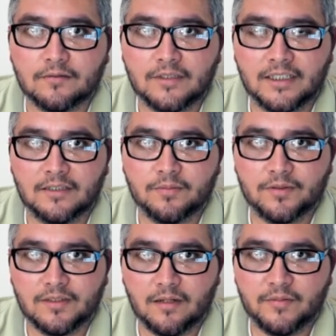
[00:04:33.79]
in a
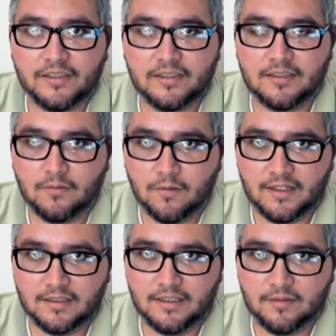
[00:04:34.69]
predominantly white
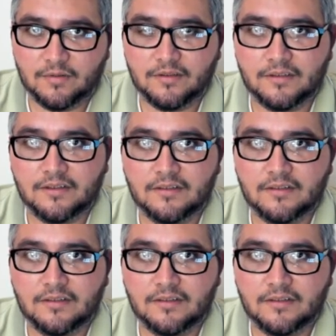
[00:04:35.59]
neighborhood